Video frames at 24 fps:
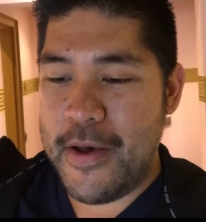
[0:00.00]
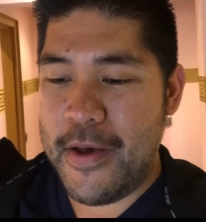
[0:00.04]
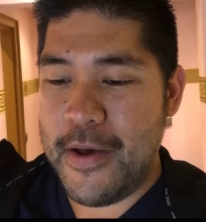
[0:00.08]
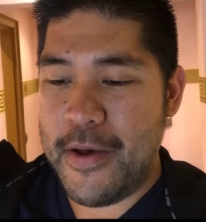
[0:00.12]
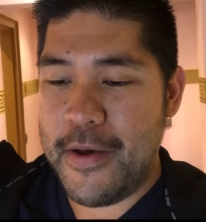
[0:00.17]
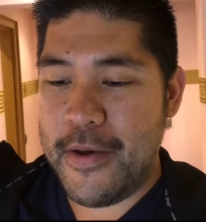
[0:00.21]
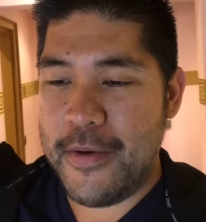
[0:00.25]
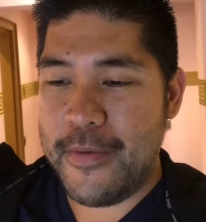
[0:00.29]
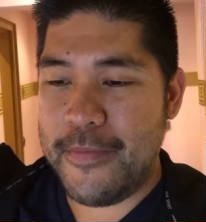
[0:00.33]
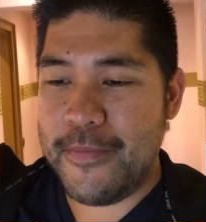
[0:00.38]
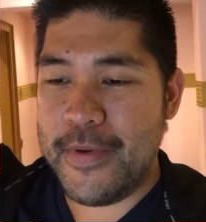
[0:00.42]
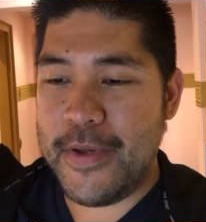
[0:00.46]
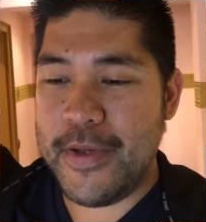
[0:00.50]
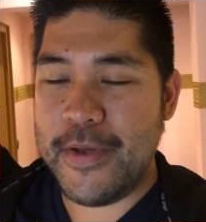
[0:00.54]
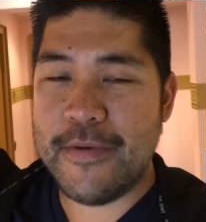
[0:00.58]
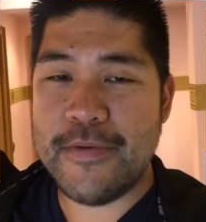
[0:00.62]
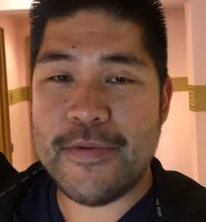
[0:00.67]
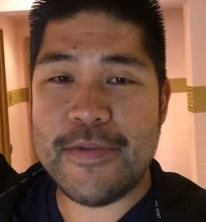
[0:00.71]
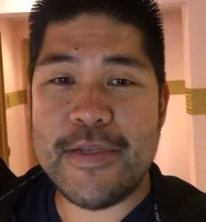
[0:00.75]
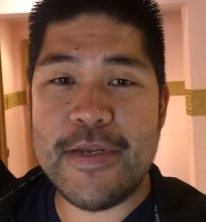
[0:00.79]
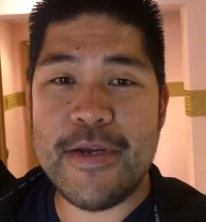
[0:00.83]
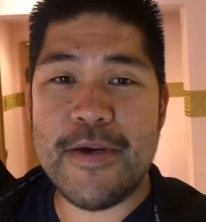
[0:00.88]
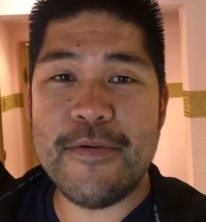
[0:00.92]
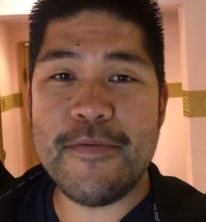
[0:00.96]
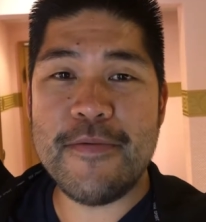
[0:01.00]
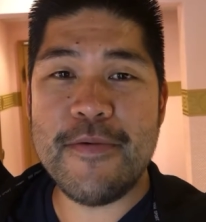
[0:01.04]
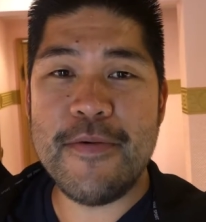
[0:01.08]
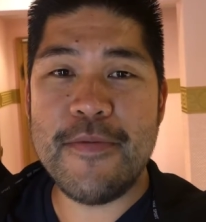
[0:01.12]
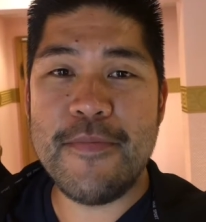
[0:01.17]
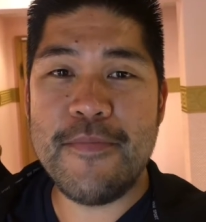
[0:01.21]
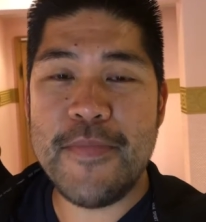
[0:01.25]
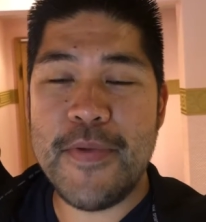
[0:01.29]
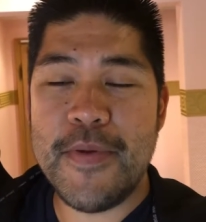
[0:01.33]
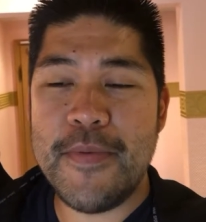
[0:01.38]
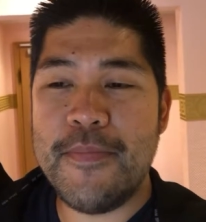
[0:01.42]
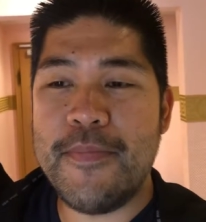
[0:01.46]
my hotel
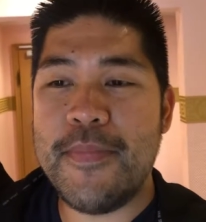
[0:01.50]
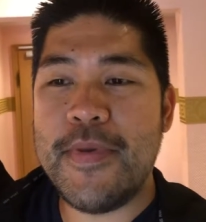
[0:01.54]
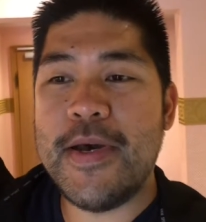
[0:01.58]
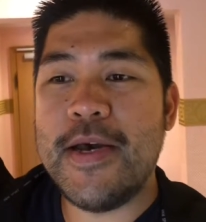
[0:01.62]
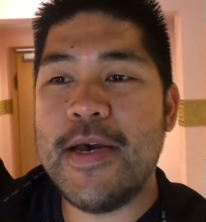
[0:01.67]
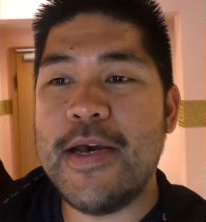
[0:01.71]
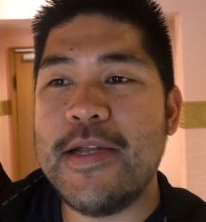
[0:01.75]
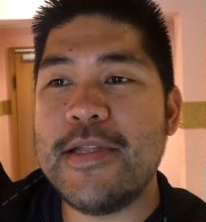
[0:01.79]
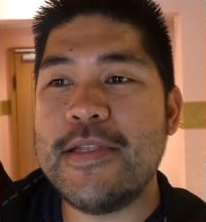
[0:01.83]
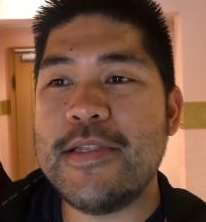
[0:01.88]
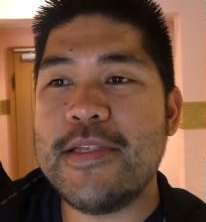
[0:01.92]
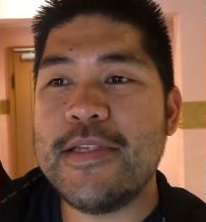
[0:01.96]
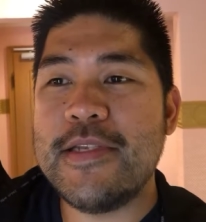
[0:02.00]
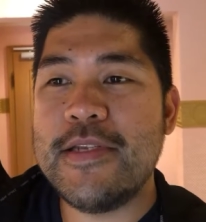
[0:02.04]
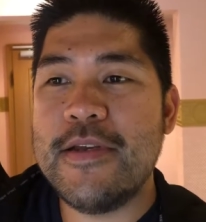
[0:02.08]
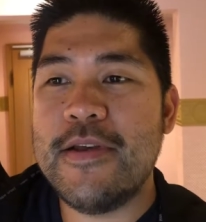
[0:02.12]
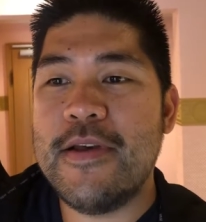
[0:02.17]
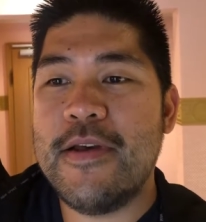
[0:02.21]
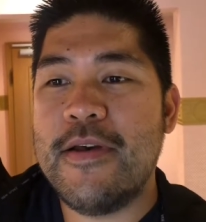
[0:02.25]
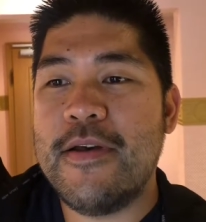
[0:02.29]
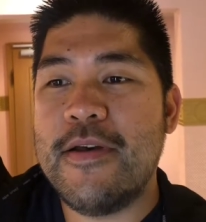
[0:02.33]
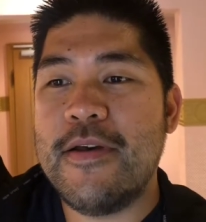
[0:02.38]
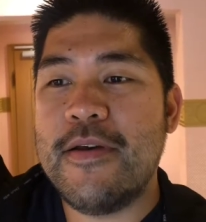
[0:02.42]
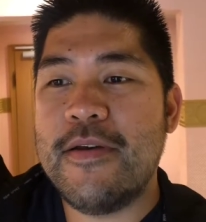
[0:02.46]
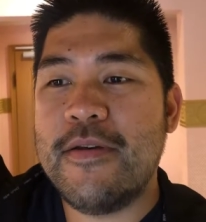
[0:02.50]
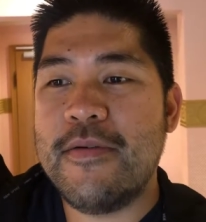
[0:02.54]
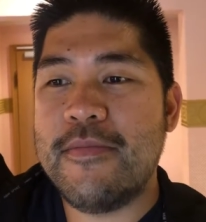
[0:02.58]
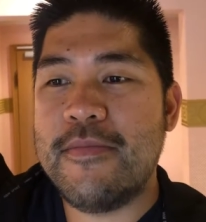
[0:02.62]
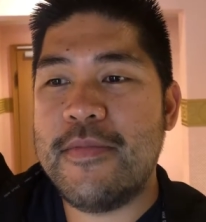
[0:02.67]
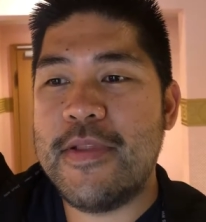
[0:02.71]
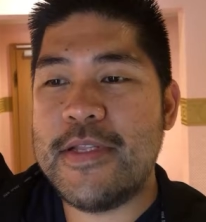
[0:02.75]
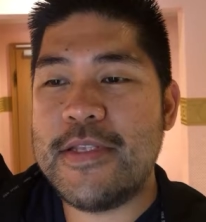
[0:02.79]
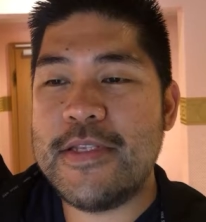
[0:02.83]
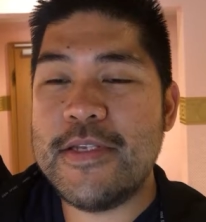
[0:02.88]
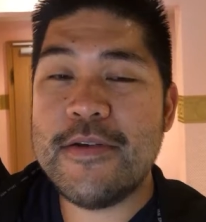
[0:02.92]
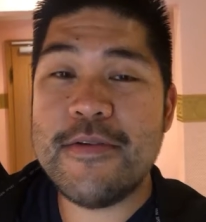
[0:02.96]
room. But
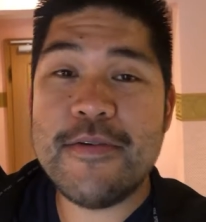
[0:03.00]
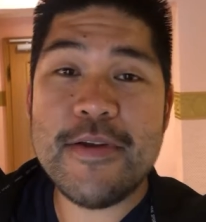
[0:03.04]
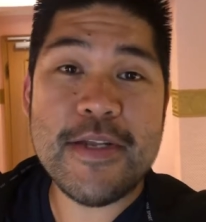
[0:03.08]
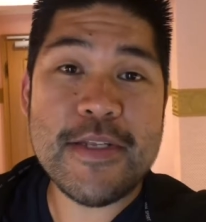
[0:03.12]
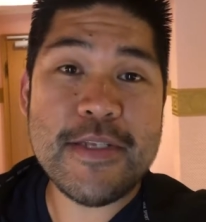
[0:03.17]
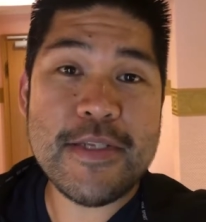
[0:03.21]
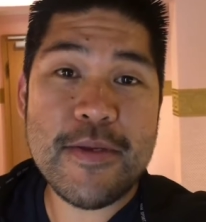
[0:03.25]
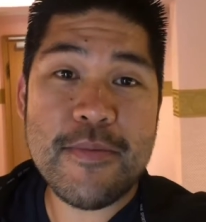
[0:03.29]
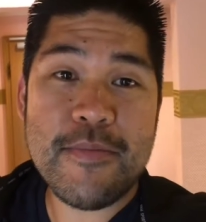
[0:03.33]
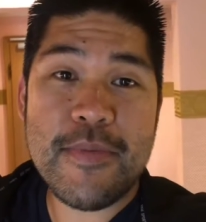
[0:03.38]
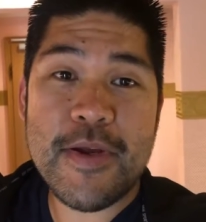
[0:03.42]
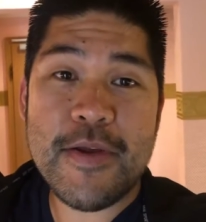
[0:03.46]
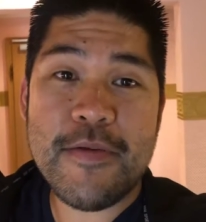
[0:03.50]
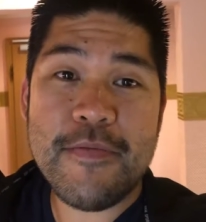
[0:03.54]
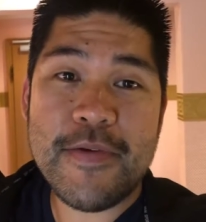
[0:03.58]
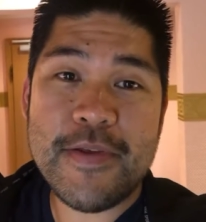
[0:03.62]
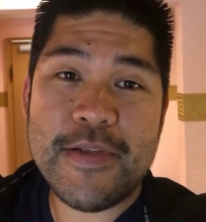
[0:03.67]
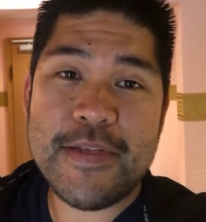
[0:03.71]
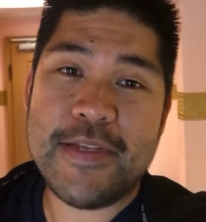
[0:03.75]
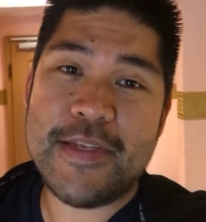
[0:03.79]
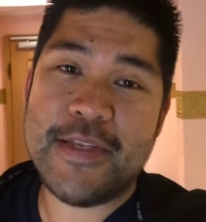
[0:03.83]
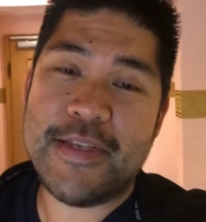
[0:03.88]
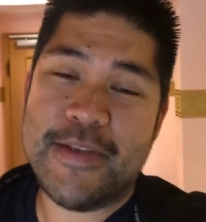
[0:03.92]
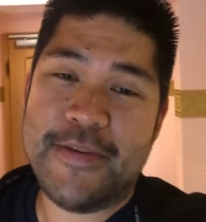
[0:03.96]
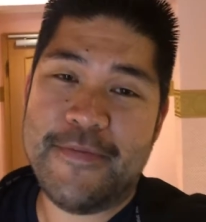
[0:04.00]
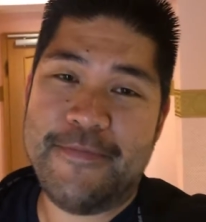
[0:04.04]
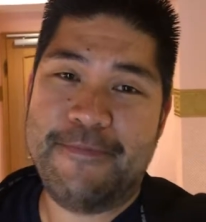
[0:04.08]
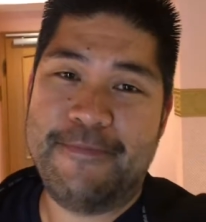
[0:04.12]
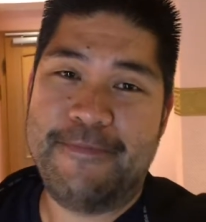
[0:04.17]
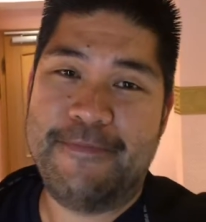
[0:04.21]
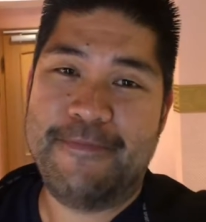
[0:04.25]
let's go get some breakfast.